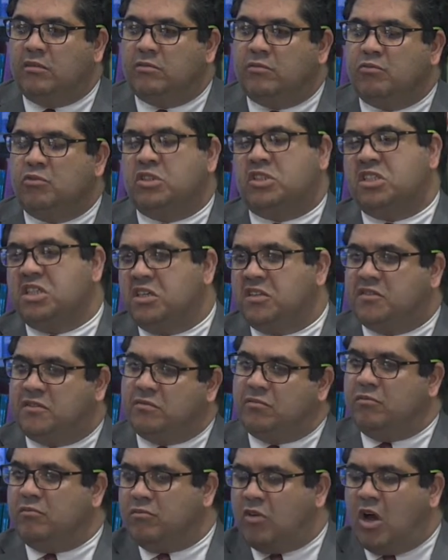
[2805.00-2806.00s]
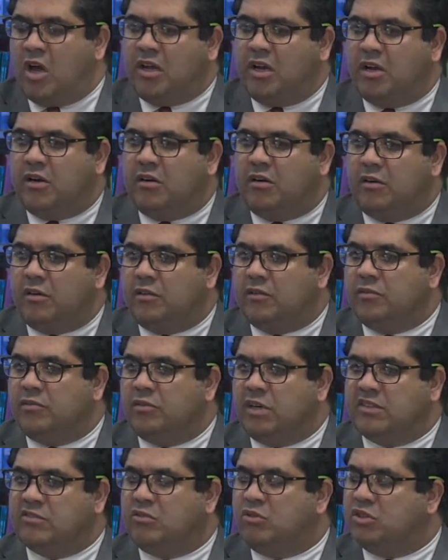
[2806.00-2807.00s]
which needs higher
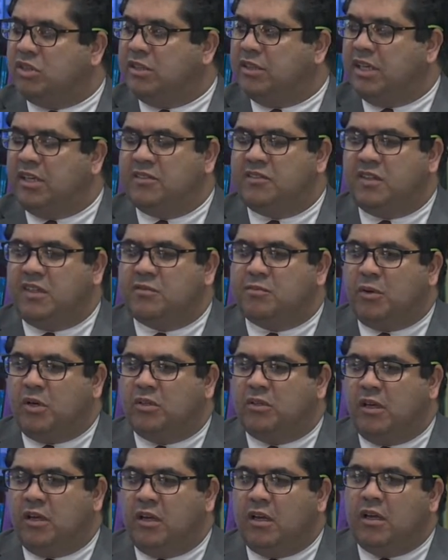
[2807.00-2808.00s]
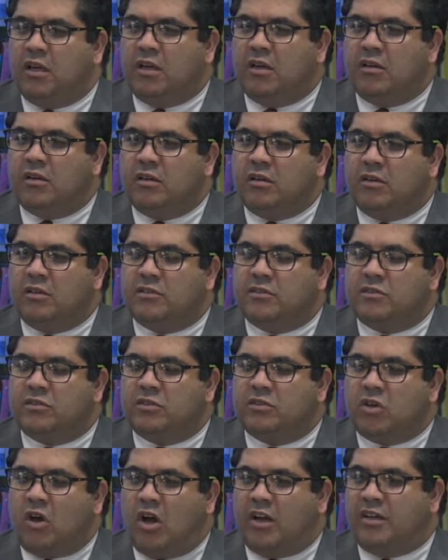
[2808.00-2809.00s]
resolution data sets. But
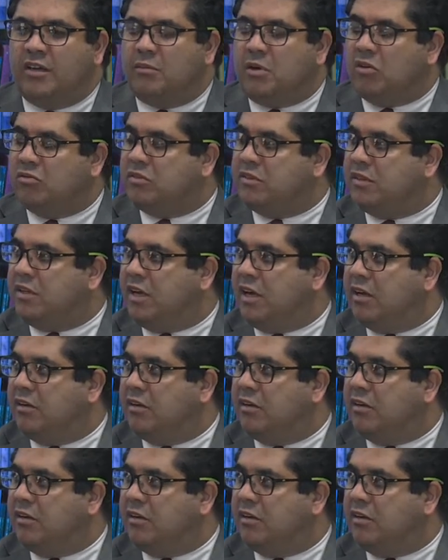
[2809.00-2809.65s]
talking about